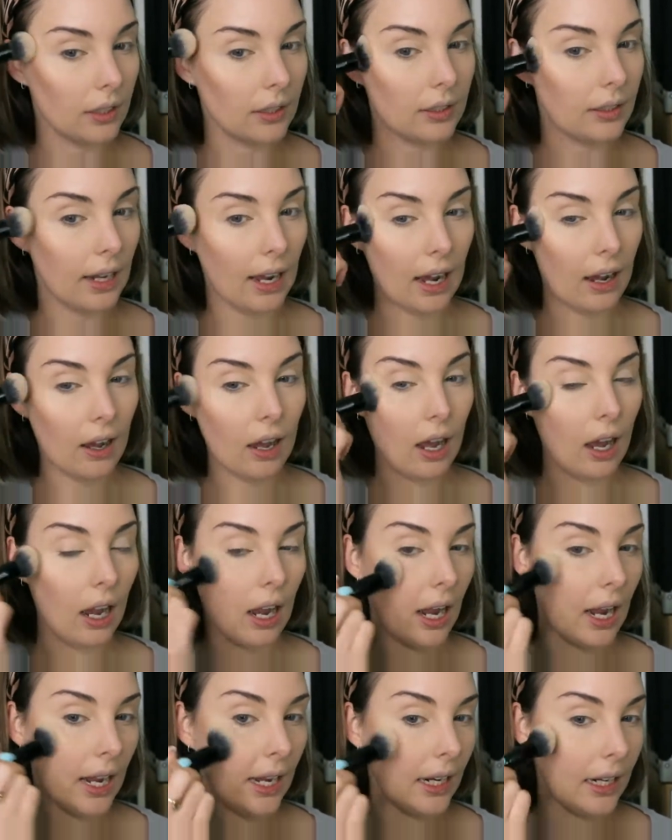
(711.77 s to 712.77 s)
Now
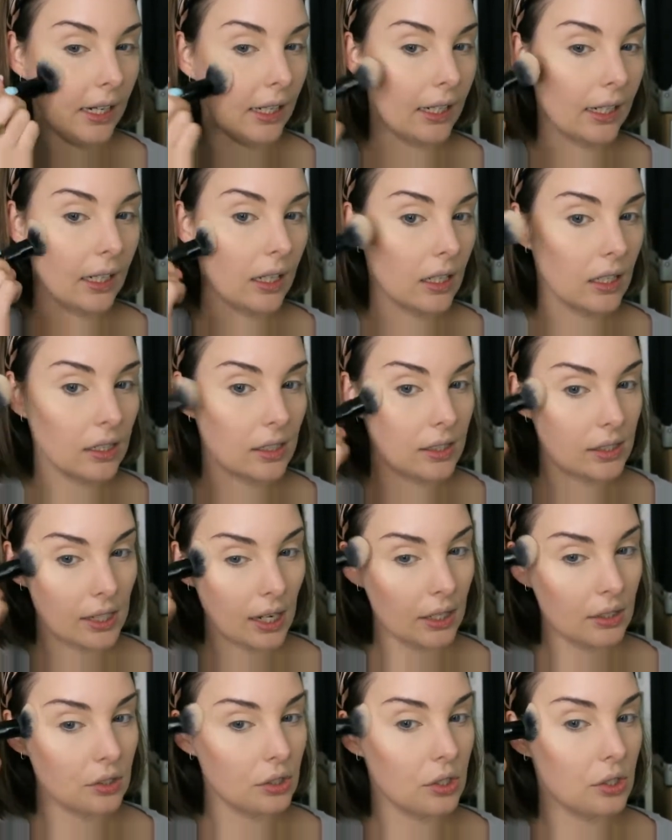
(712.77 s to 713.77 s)
I
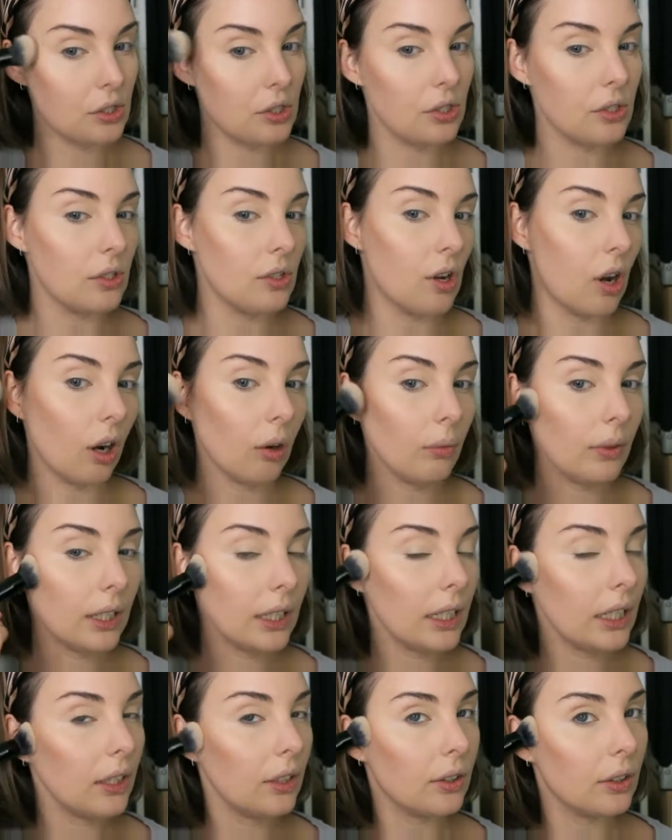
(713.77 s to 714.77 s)
tend to not
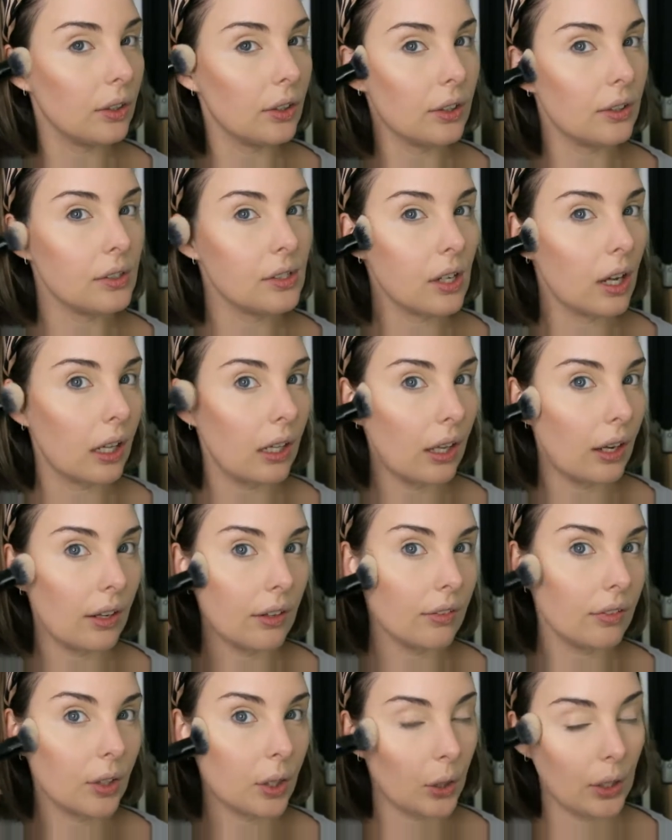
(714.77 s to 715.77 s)
really use a lot
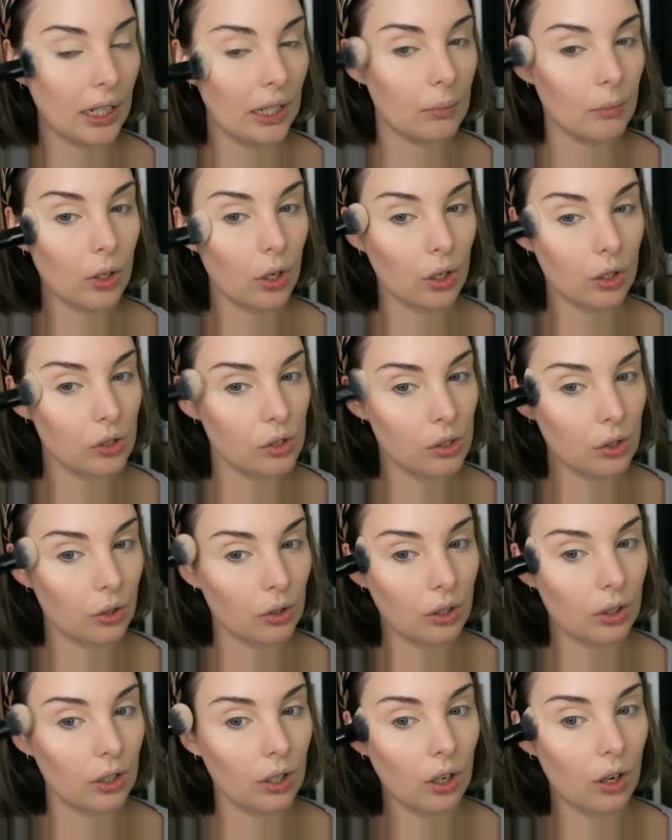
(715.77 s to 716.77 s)
of cream
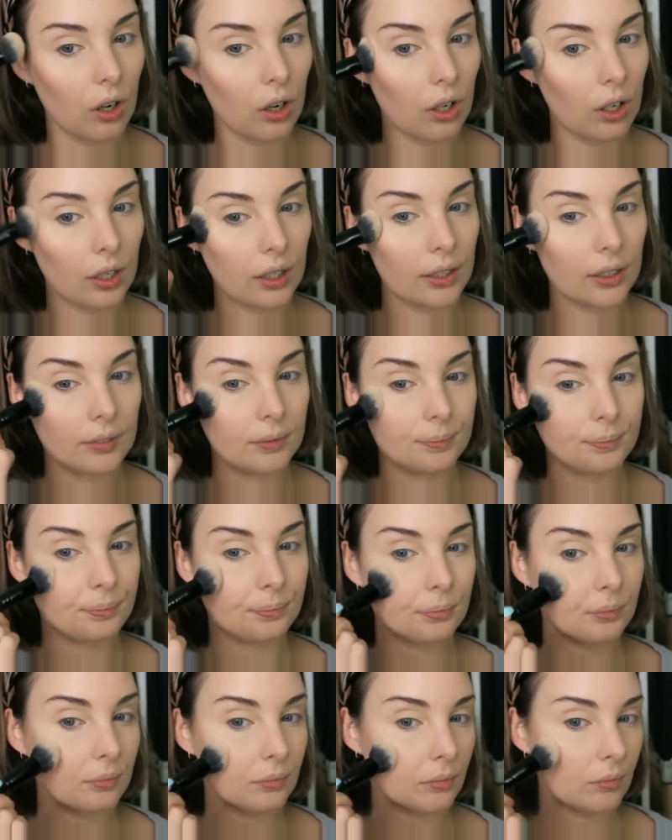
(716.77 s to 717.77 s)
contour on
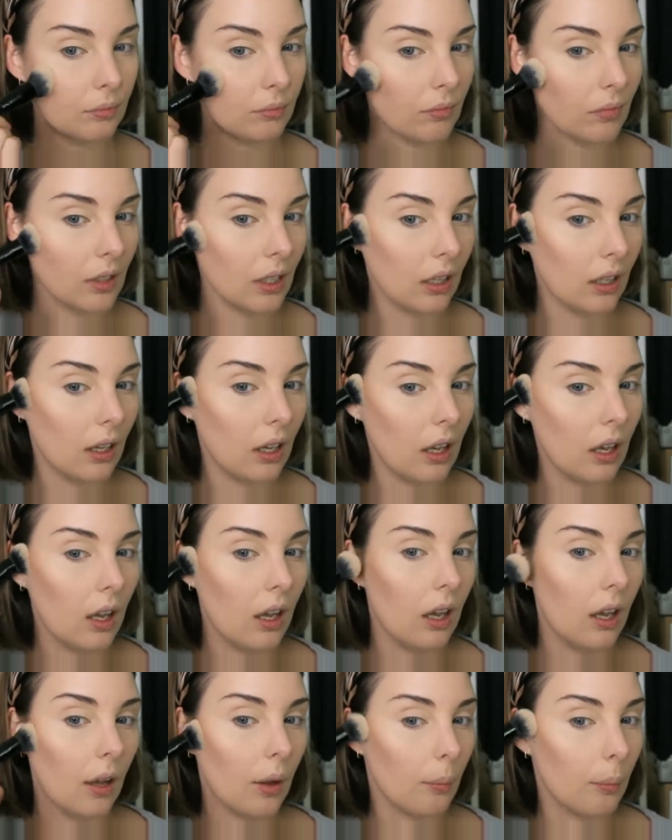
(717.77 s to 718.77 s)

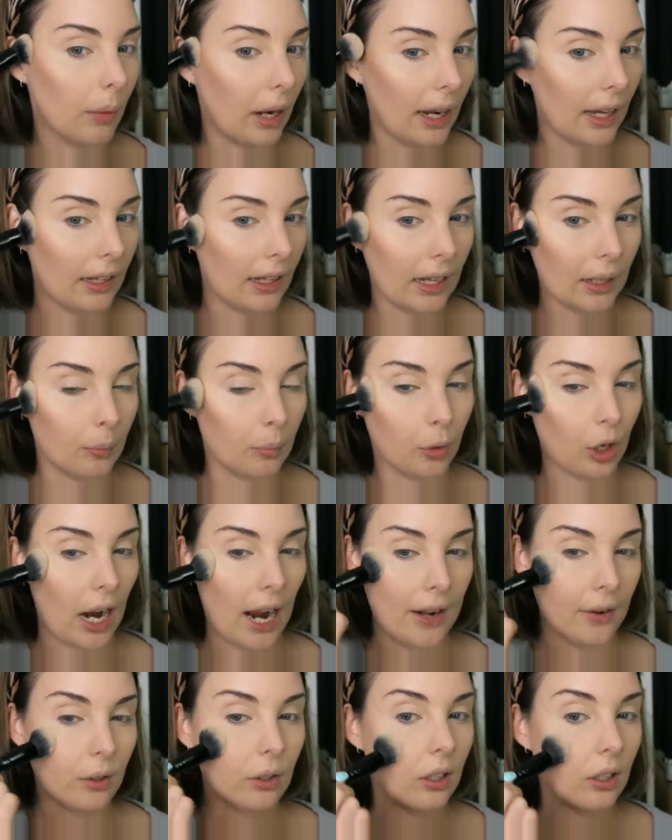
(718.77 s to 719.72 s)
my like bridal